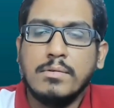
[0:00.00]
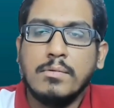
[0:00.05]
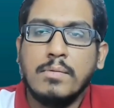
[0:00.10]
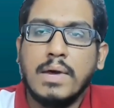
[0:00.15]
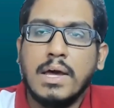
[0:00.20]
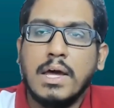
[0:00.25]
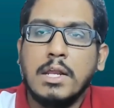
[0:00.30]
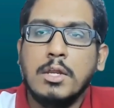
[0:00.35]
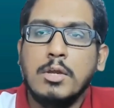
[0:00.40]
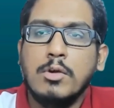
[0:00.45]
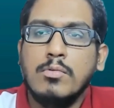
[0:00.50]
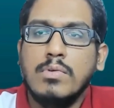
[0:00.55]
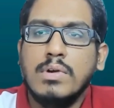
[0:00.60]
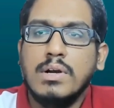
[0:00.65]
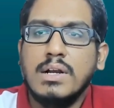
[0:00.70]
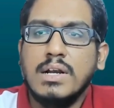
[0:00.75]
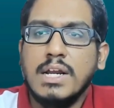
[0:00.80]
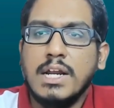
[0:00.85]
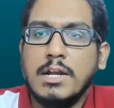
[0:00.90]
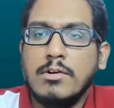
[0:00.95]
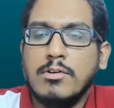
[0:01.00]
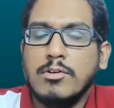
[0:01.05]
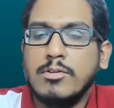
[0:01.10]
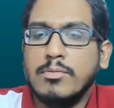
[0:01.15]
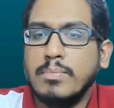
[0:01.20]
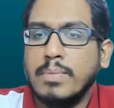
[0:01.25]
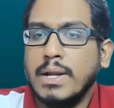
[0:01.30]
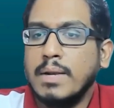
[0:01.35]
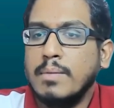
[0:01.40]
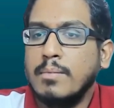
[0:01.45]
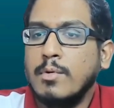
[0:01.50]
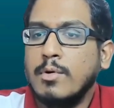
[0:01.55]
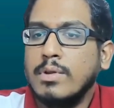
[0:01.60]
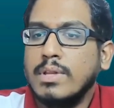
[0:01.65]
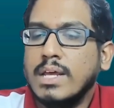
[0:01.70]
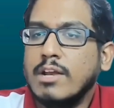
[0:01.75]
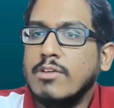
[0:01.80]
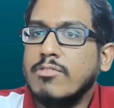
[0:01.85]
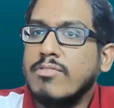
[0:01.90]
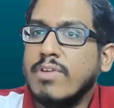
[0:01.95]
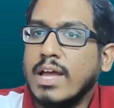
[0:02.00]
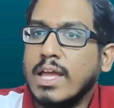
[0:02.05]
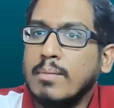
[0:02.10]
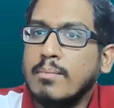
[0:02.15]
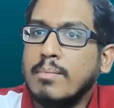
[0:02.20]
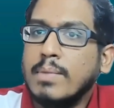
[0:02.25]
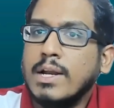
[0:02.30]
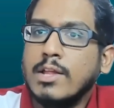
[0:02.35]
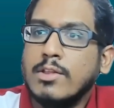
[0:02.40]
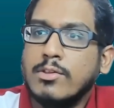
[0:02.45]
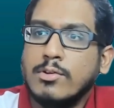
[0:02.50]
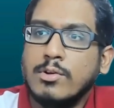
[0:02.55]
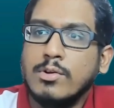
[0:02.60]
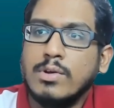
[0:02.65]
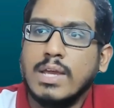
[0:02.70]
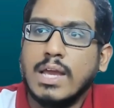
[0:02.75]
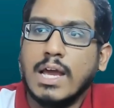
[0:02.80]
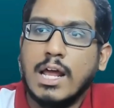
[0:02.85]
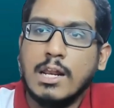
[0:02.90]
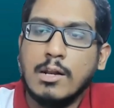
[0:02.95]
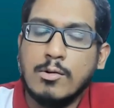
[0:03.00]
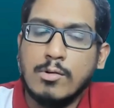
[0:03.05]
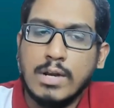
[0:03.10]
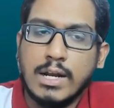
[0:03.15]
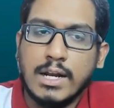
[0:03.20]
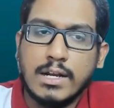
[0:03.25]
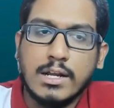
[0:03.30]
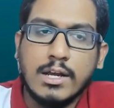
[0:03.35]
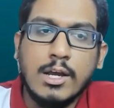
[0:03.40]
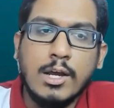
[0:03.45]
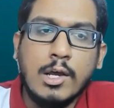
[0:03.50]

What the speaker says: where you would need to spend more than 5 minutes to calculate.